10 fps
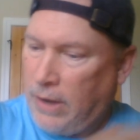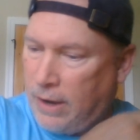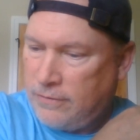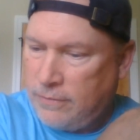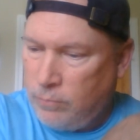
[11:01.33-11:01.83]

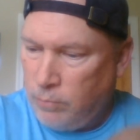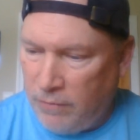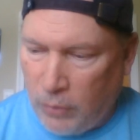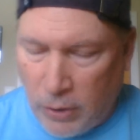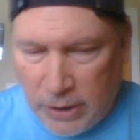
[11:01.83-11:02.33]
Yes.
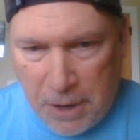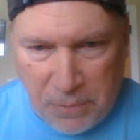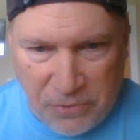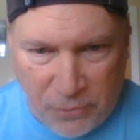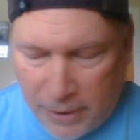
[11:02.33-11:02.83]
Moving on to
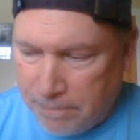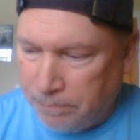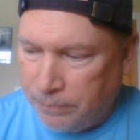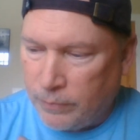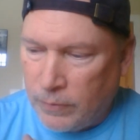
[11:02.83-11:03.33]
number three.
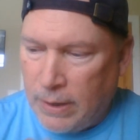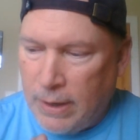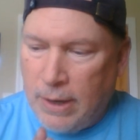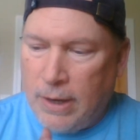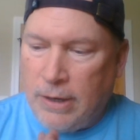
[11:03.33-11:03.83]

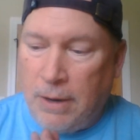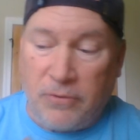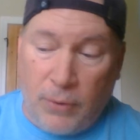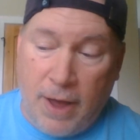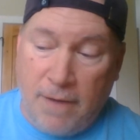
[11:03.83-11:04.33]
Number
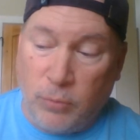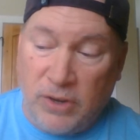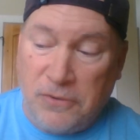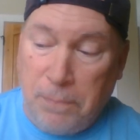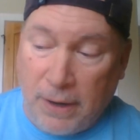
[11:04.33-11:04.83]
three, I have
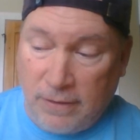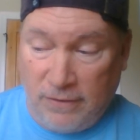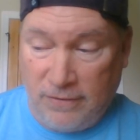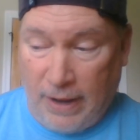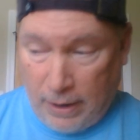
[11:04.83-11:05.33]
respect
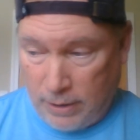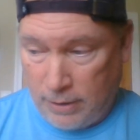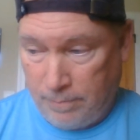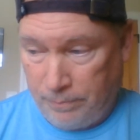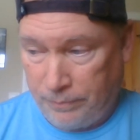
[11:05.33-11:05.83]
the setting